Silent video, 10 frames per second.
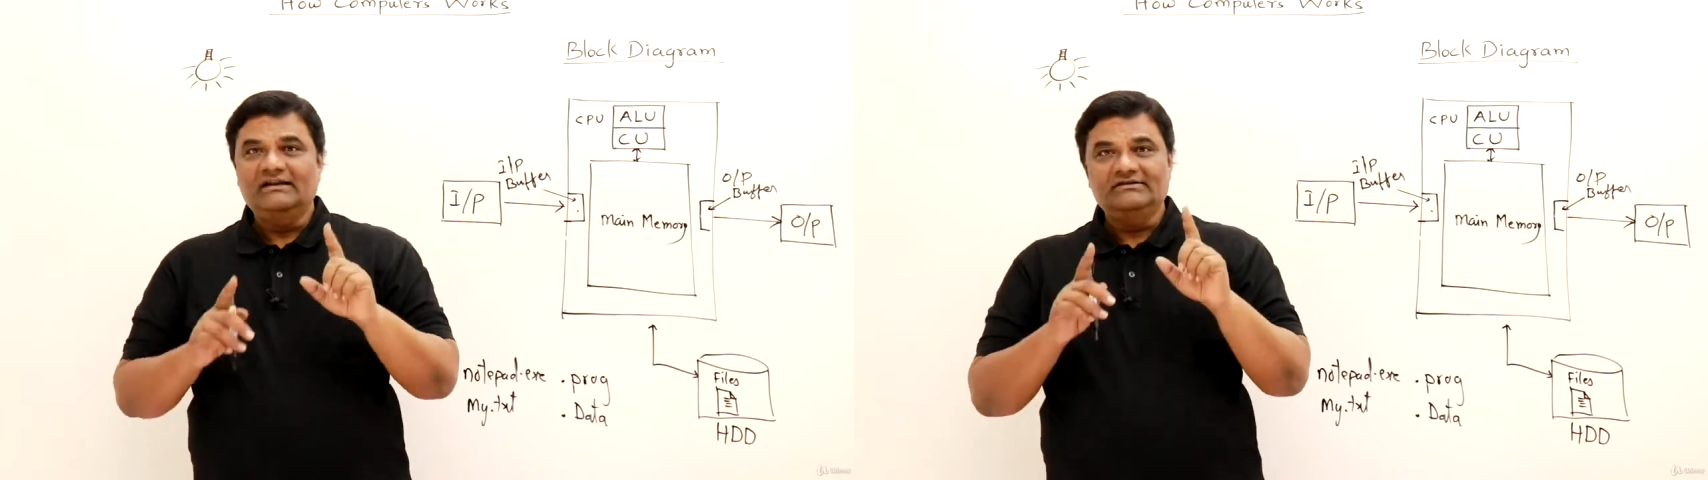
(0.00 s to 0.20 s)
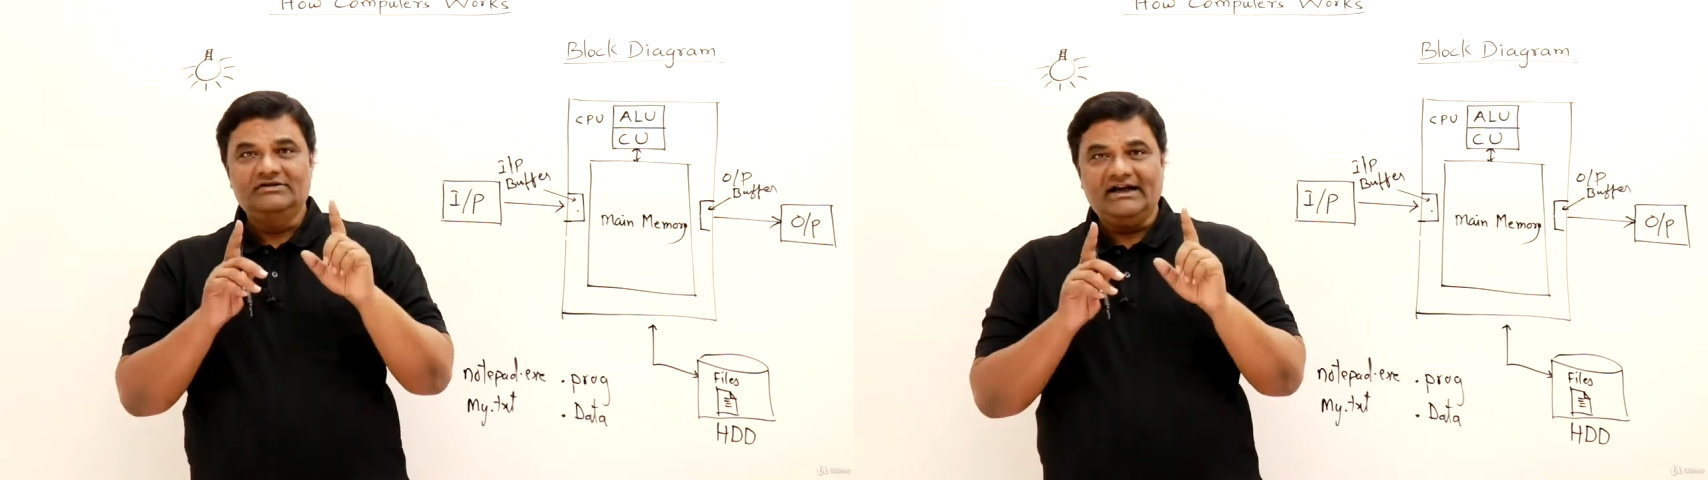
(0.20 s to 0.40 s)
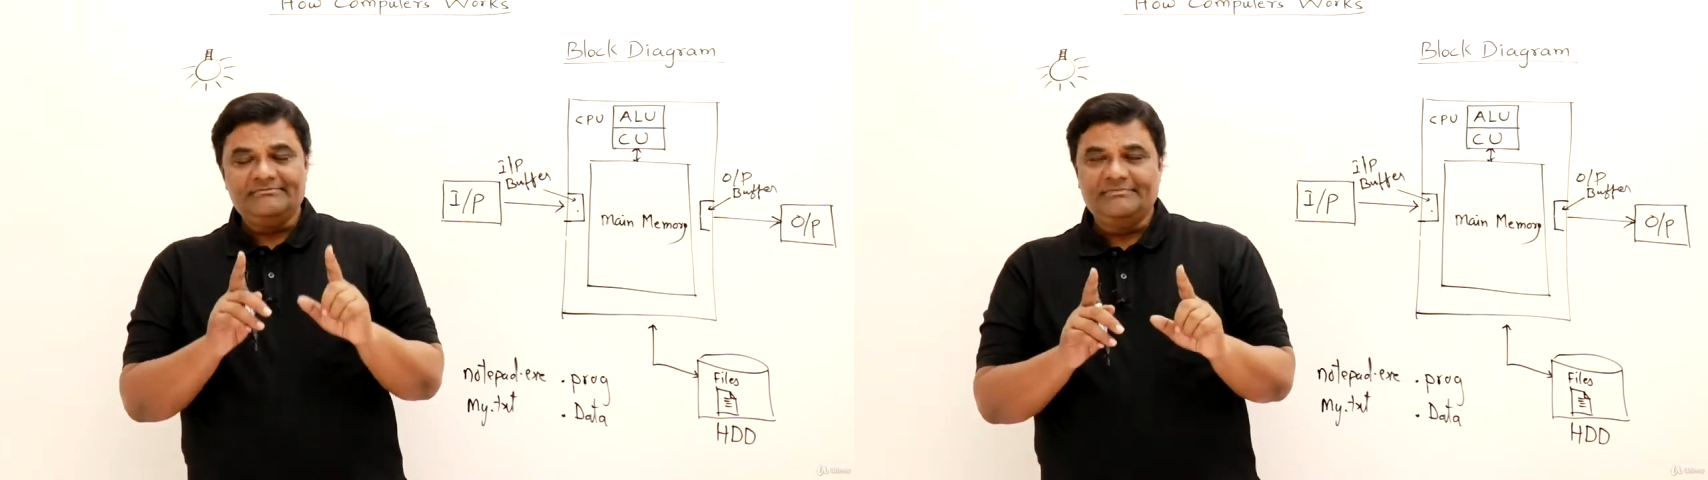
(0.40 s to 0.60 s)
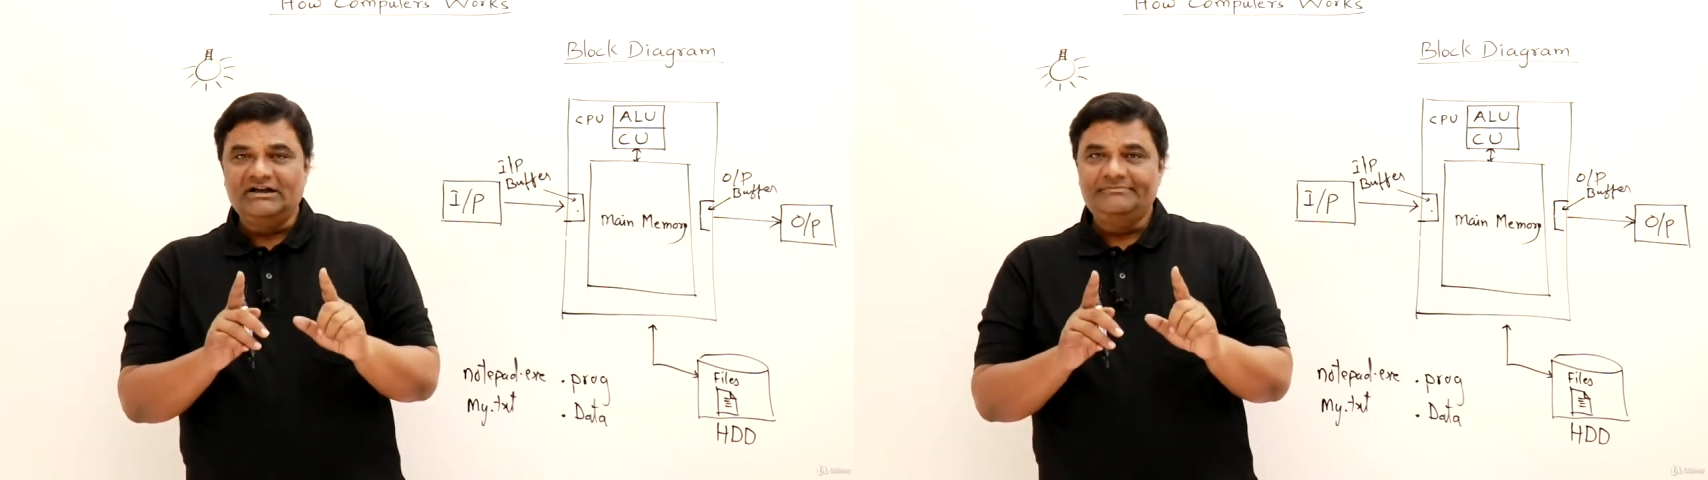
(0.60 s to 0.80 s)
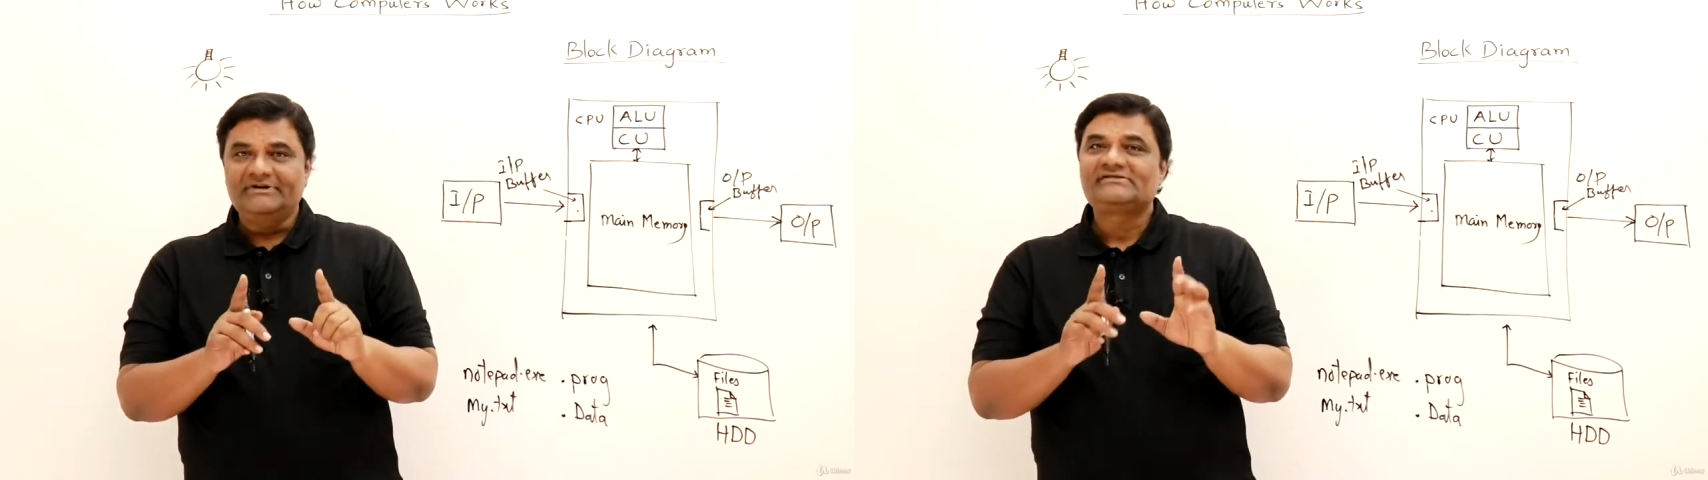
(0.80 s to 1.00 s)
That
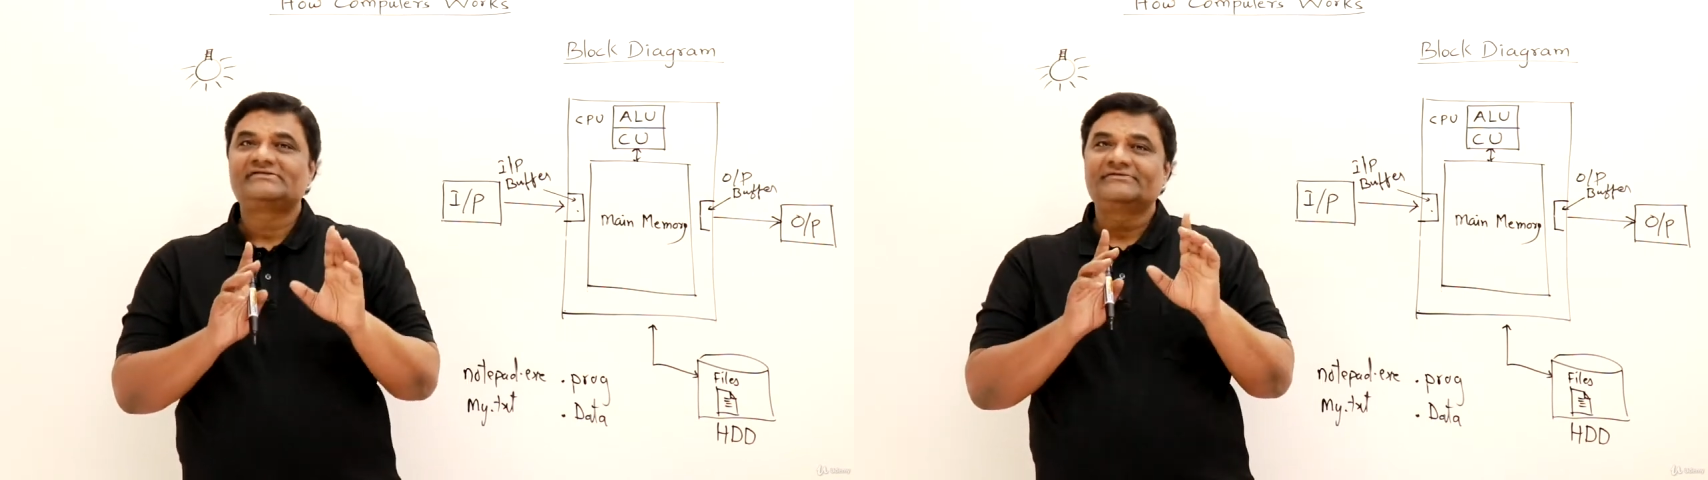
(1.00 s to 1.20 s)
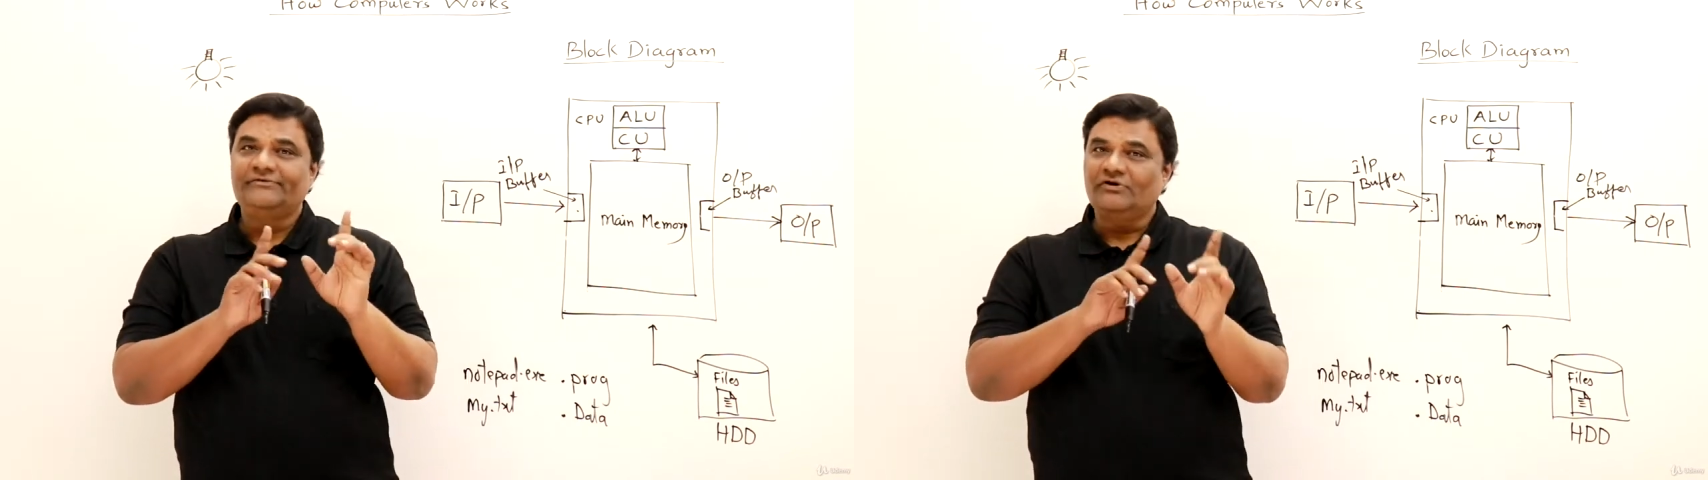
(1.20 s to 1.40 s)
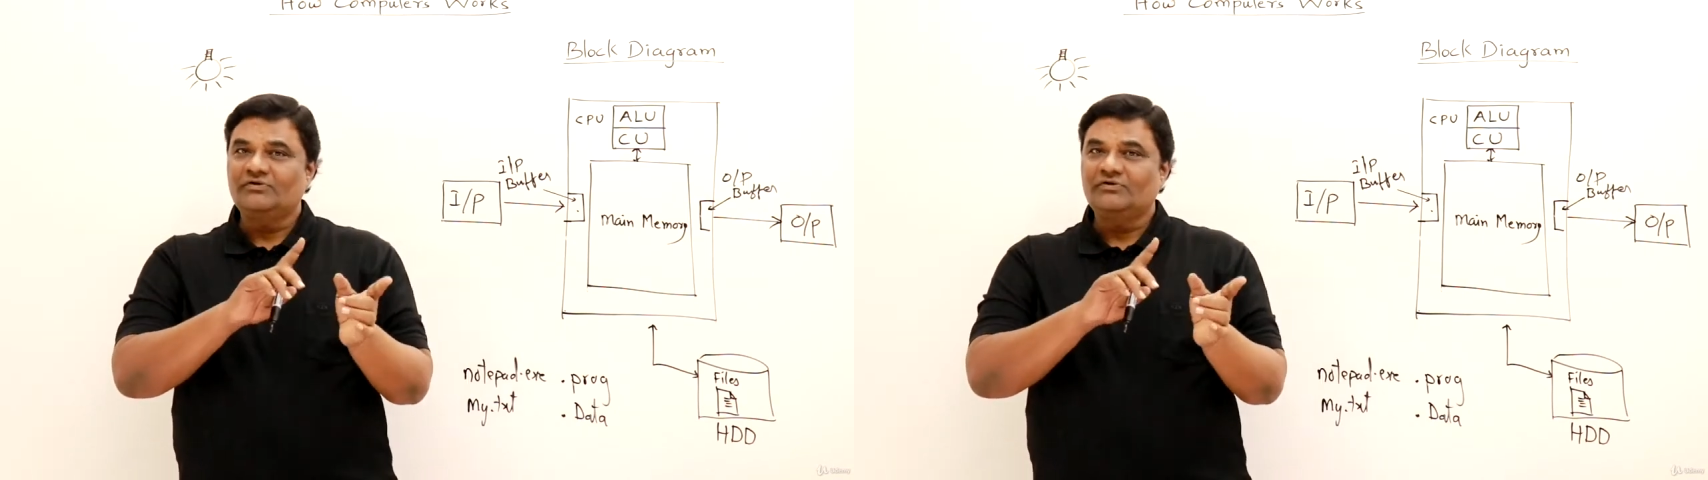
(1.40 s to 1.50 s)
bulb is for